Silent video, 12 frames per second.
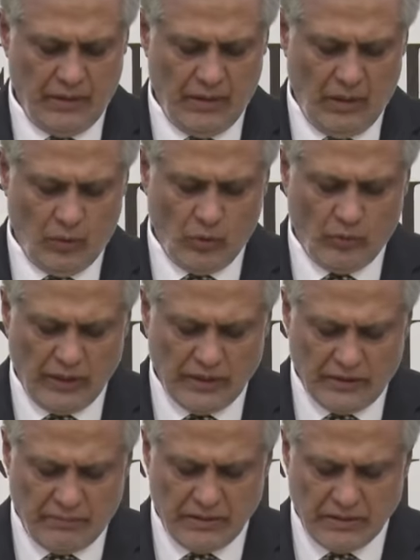We
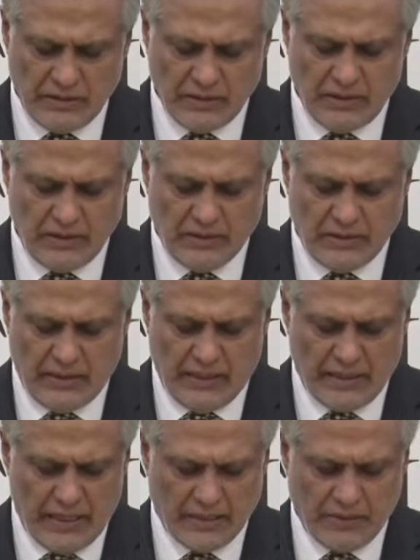welcome businesses and
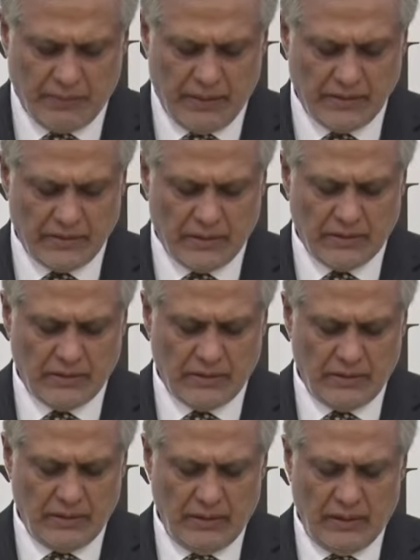enterprises
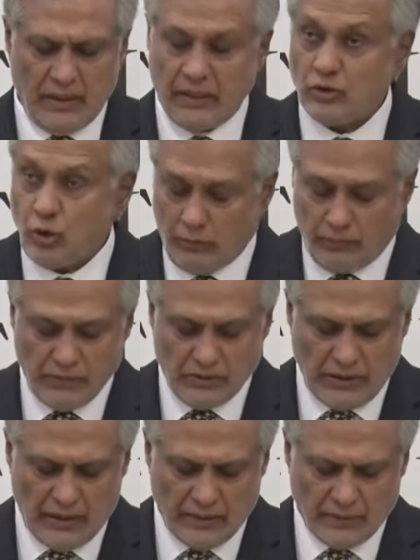in
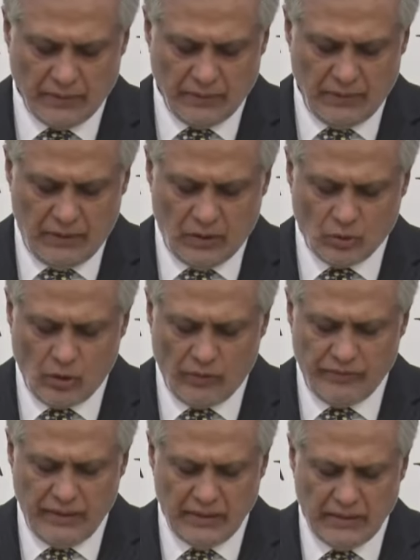Turkmenistan to
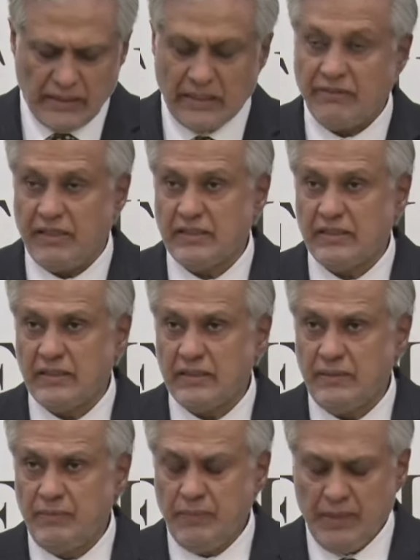avail the Gwadar
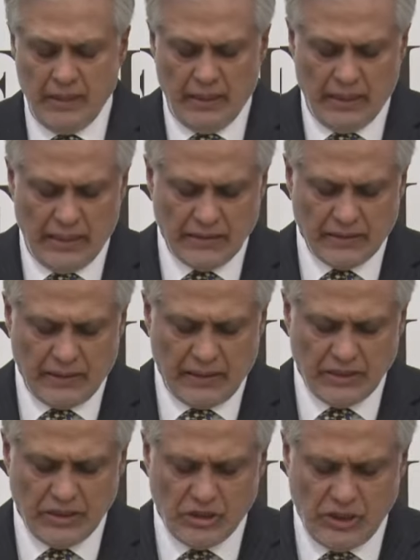and
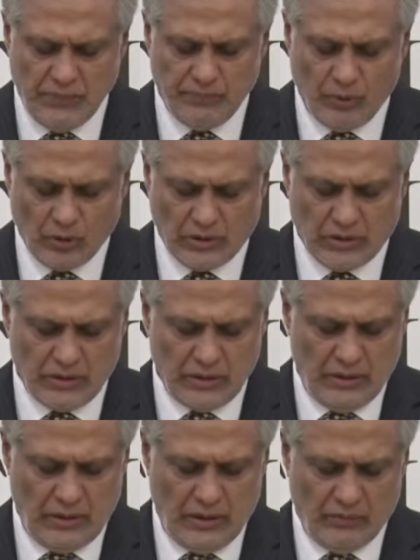Karachi seaports
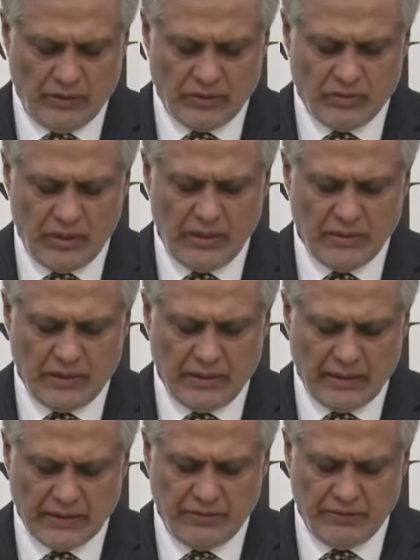for trade
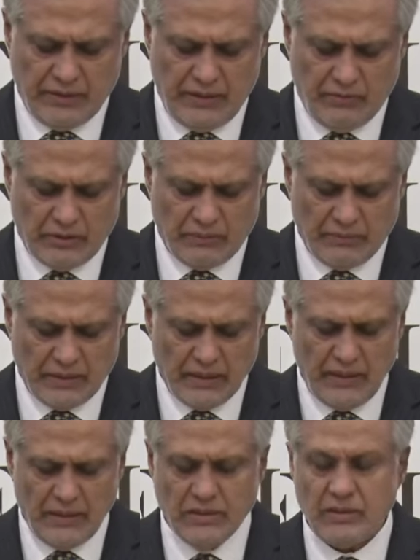connectivity with the Middle
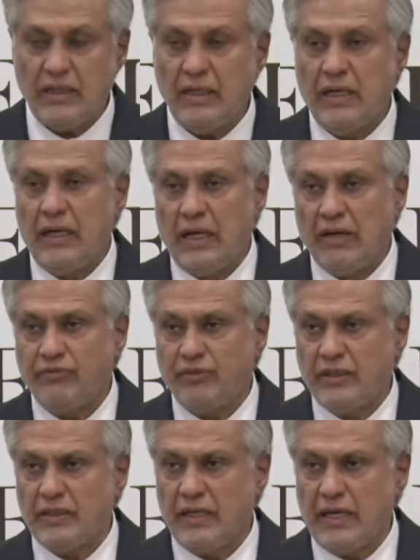East,
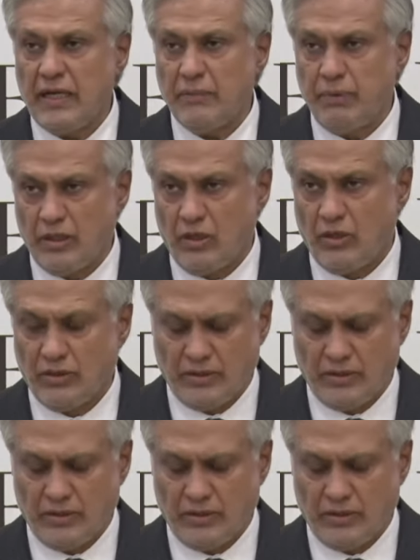Africa, and beyond.